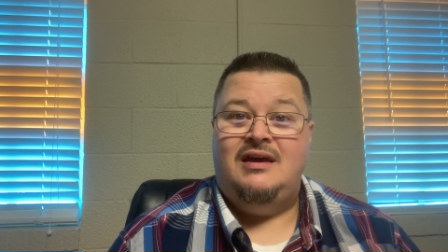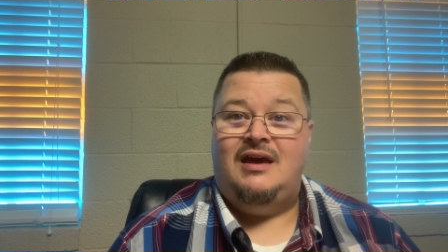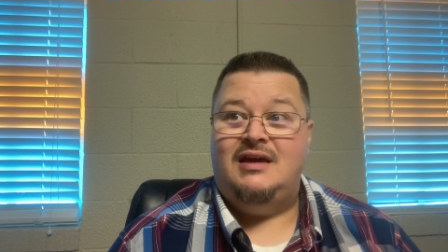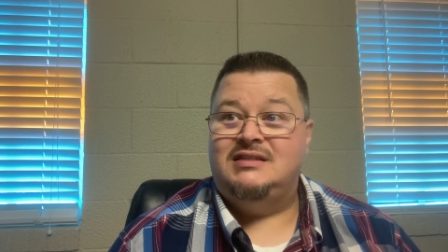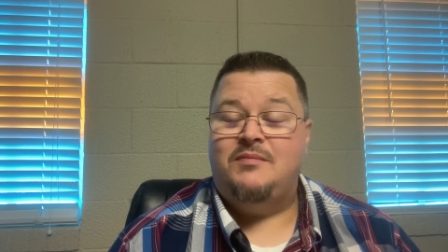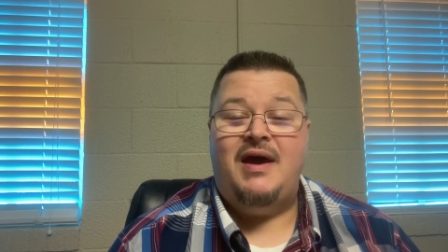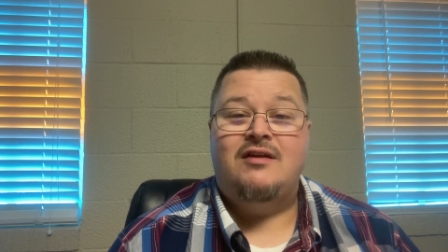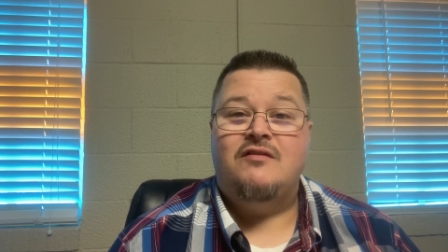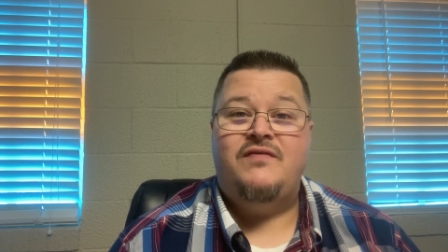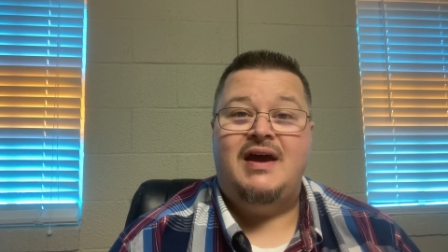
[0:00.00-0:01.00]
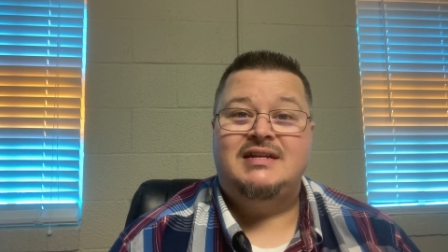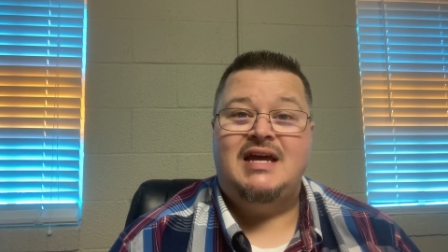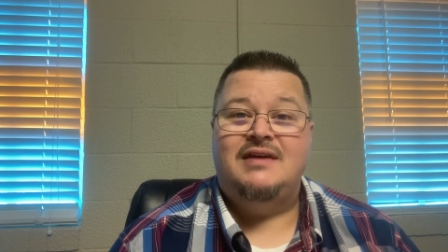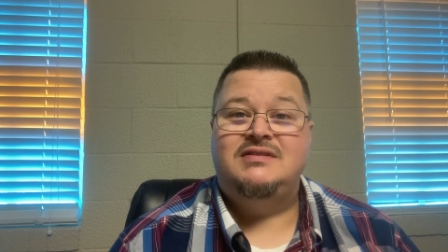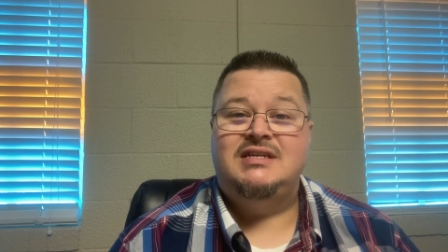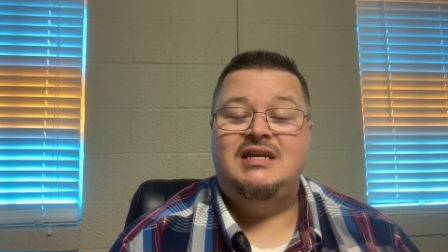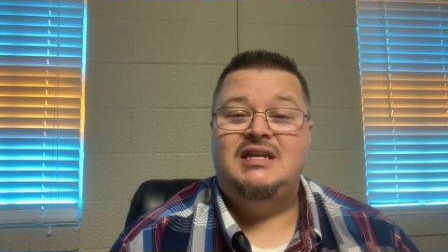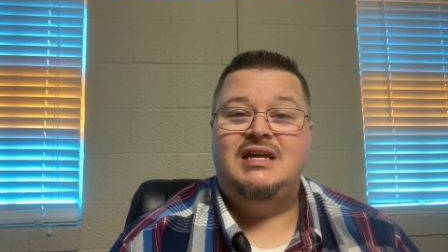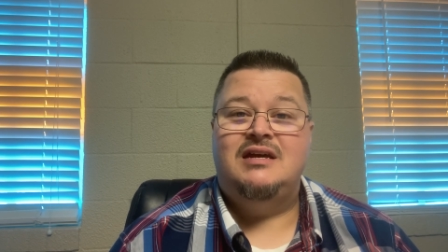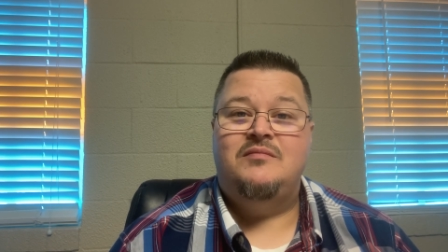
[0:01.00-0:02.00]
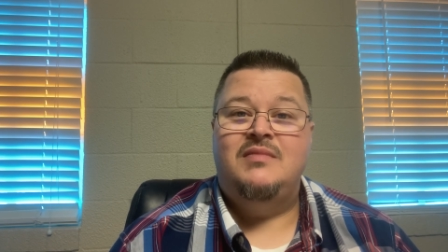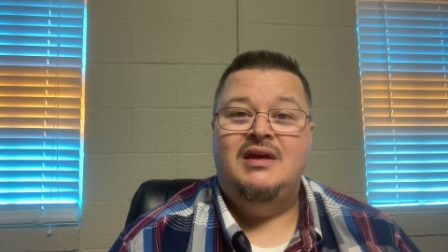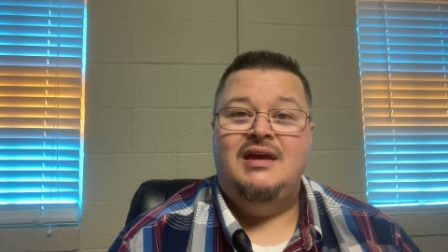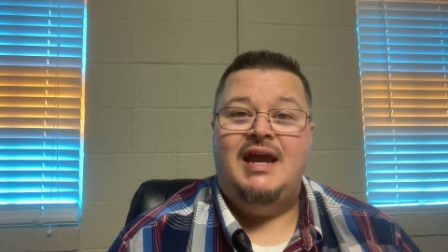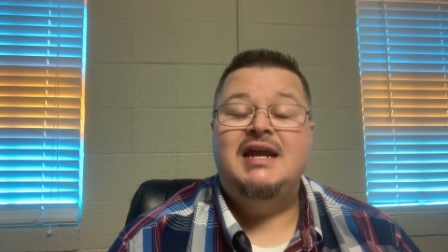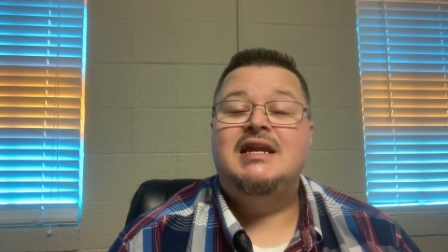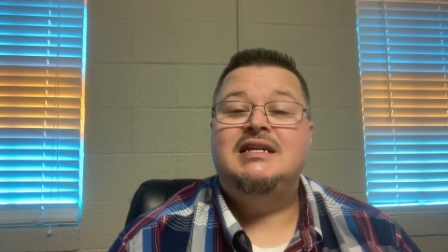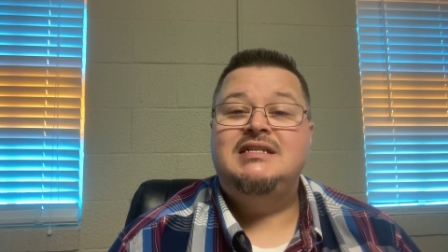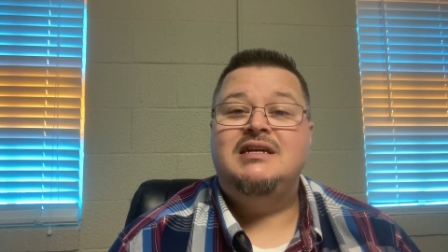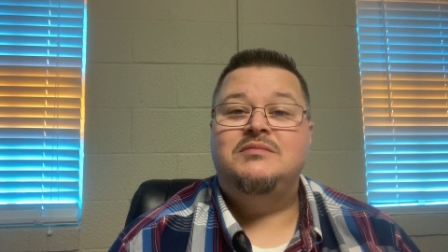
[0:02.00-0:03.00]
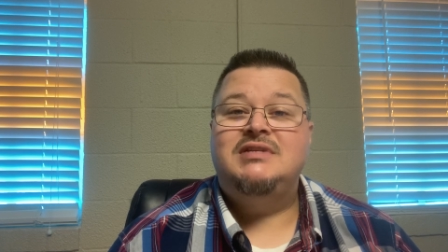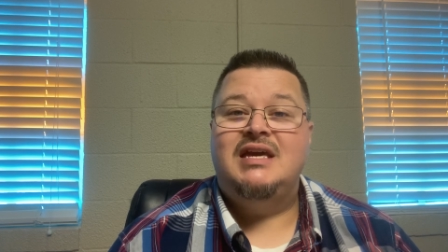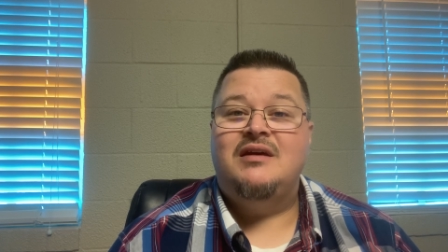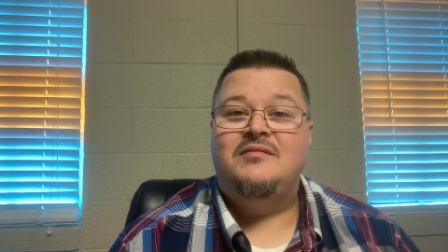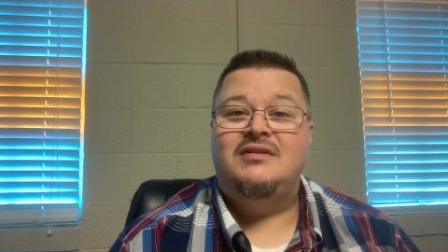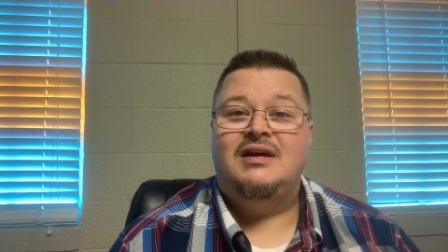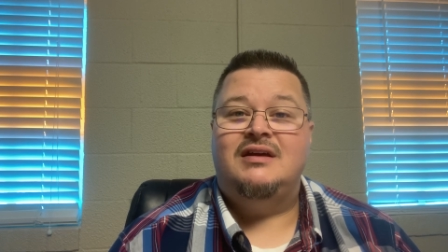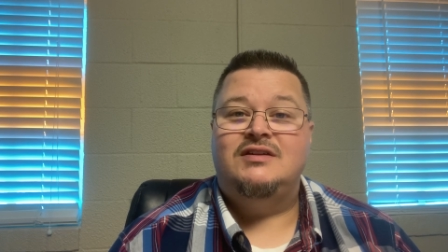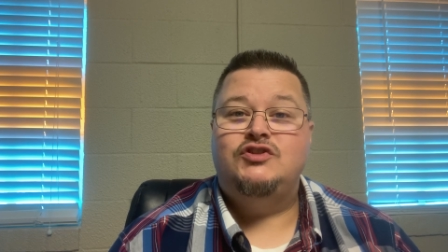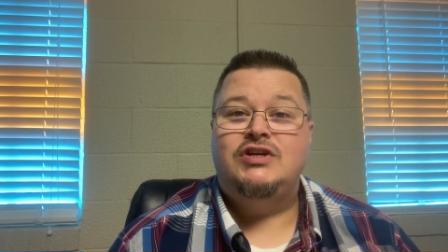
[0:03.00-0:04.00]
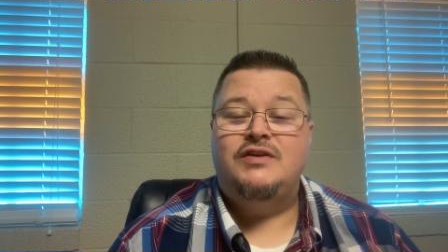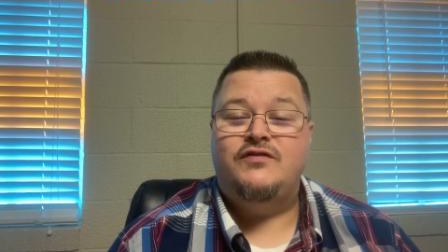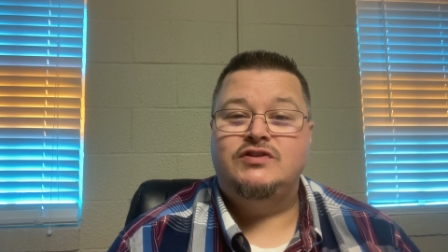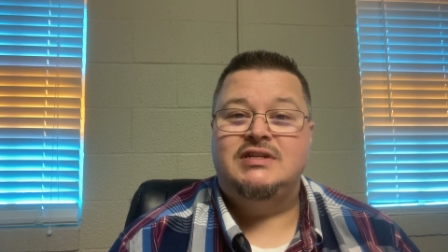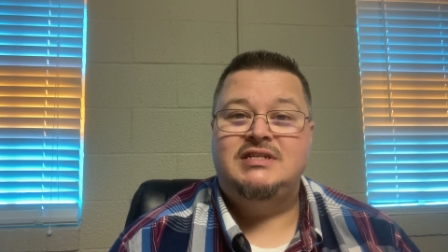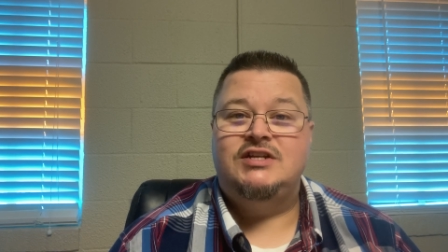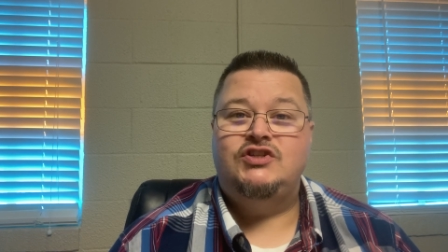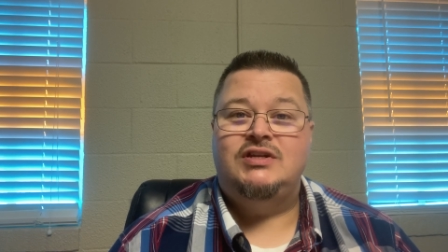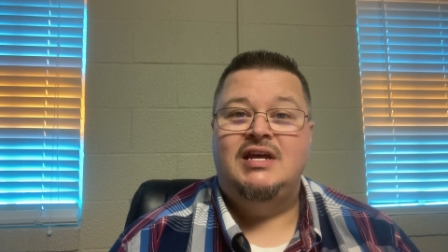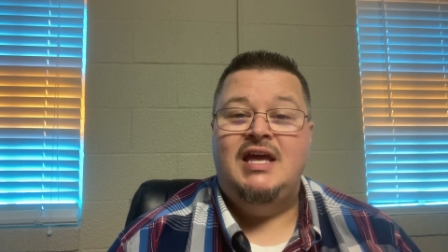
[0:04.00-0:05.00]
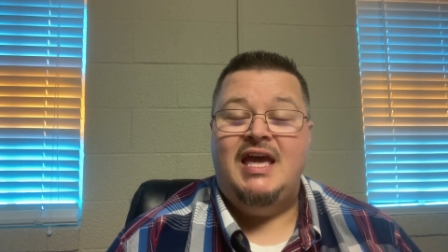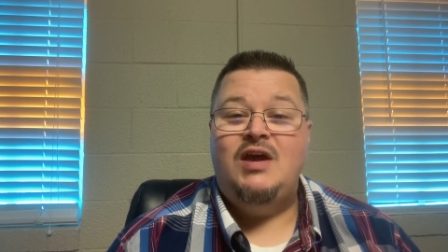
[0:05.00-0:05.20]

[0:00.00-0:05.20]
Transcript: Uh, as a matter of fact, I have seen him in an attempt to get uh, Jennifer's attention.